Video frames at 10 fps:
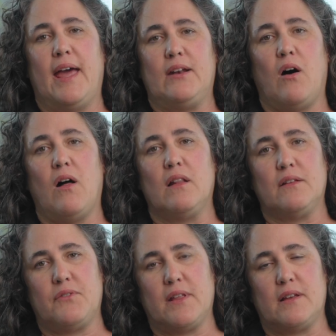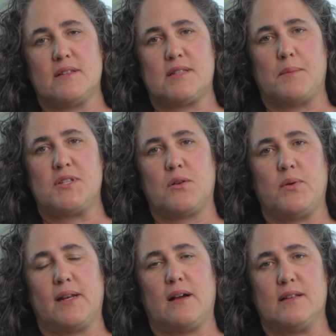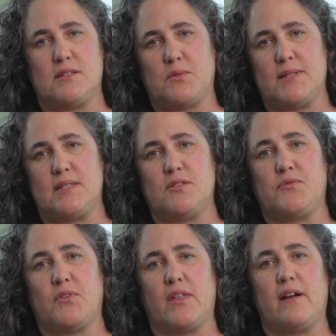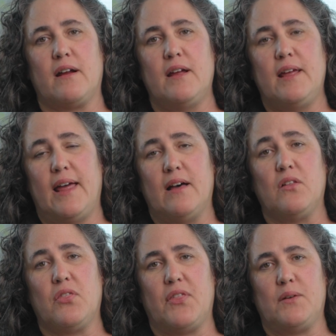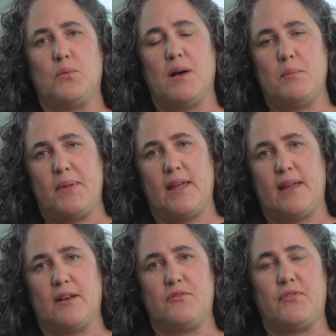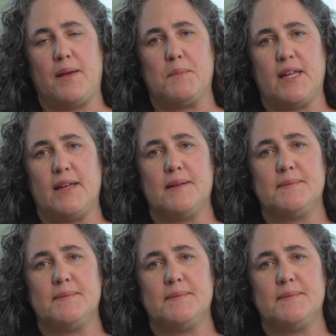and all of the subsequent consequences for their health and well-being and family.